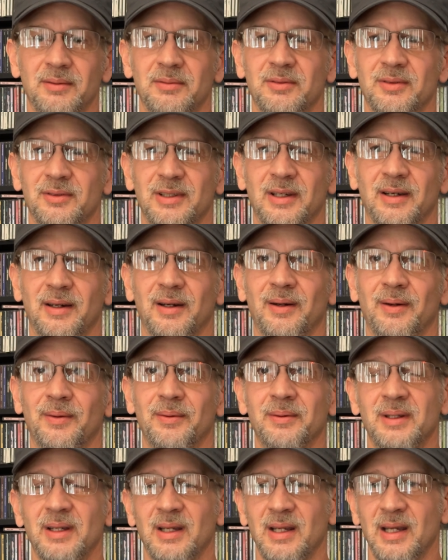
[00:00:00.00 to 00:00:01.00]
So
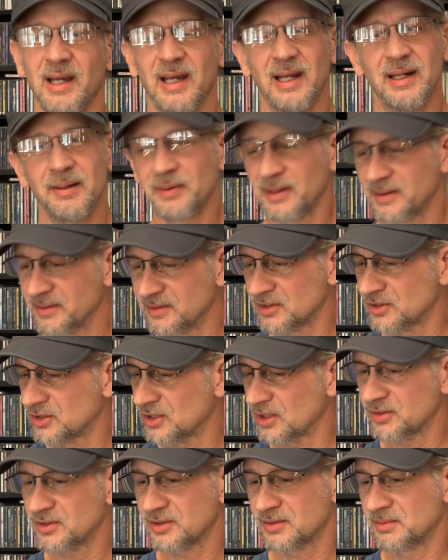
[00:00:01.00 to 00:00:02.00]
anyway,
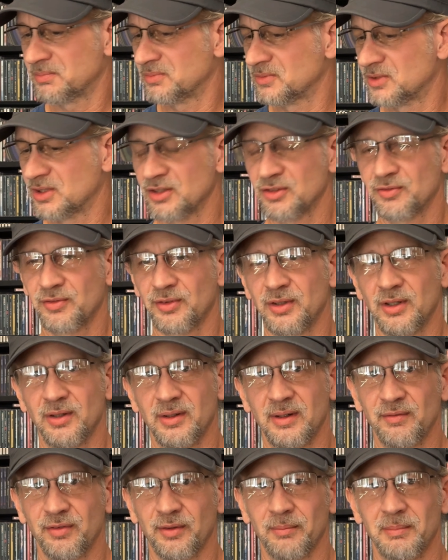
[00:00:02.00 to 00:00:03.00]
just for your
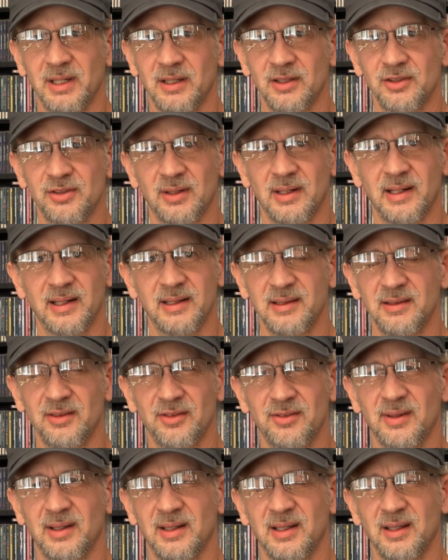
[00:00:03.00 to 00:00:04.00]
information, I didn't
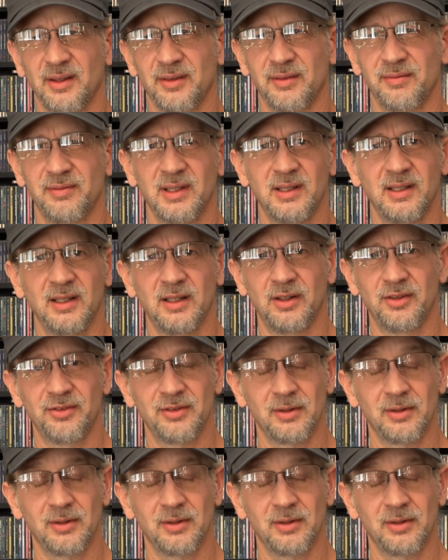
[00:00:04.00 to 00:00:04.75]
see any other videos.